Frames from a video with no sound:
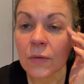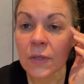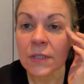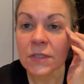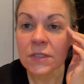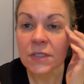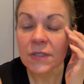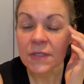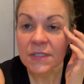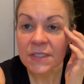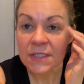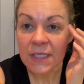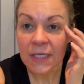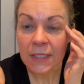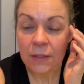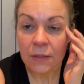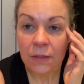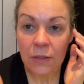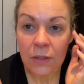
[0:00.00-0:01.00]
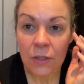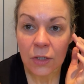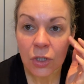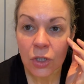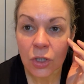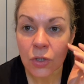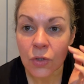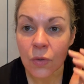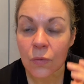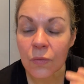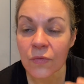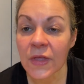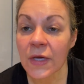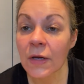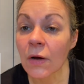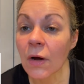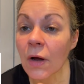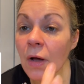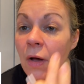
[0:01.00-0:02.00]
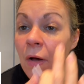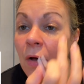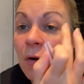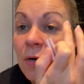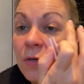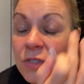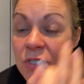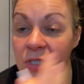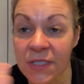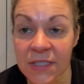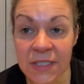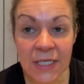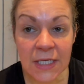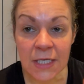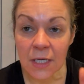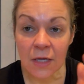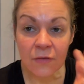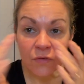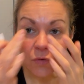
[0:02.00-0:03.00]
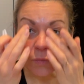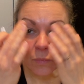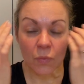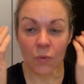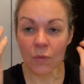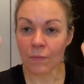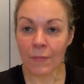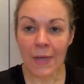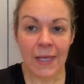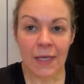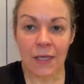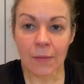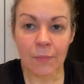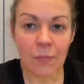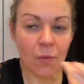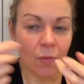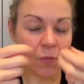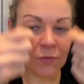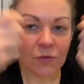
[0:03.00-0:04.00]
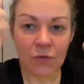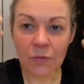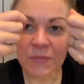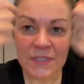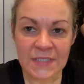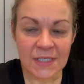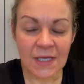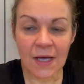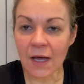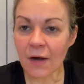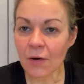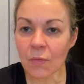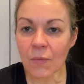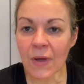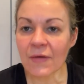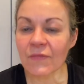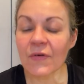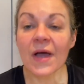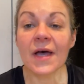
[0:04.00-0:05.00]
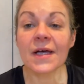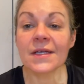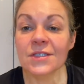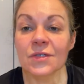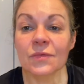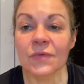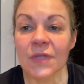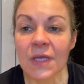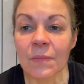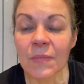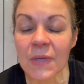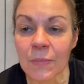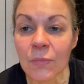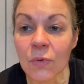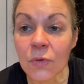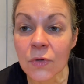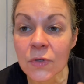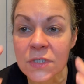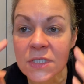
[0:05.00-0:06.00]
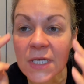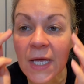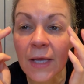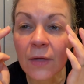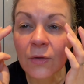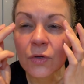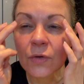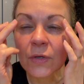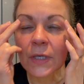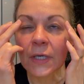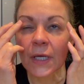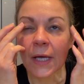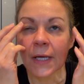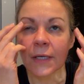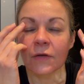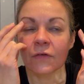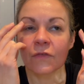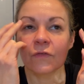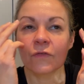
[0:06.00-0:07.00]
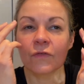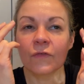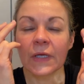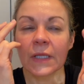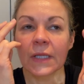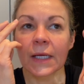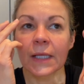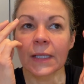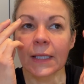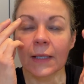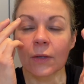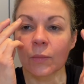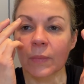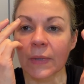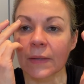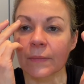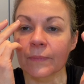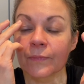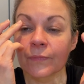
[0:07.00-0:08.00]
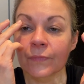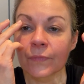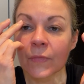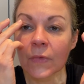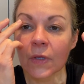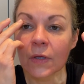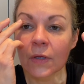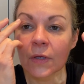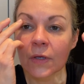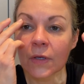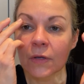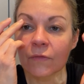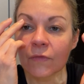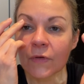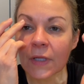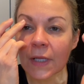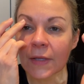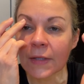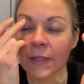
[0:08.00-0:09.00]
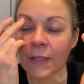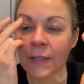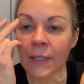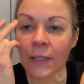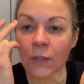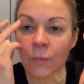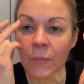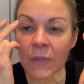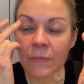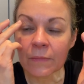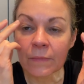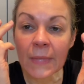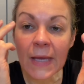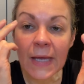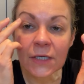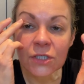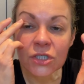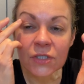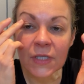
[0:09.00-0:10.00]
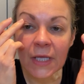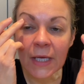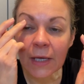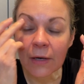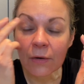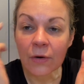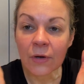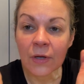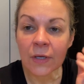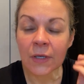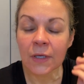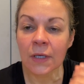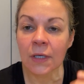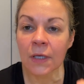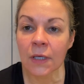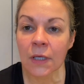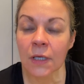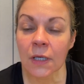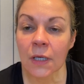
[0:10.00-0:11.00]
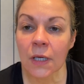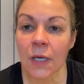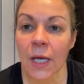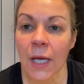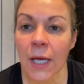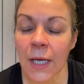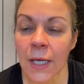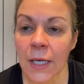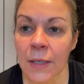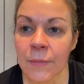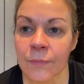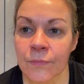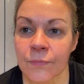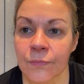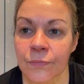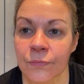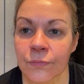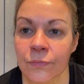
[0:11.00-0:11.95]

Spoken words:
into the skin. You know, they are hard to see. If you put makeup on, your mascara, whatever, I don't think people could tell. You can kind of feel it a little bit. You can feel like a little bit of mesh there, but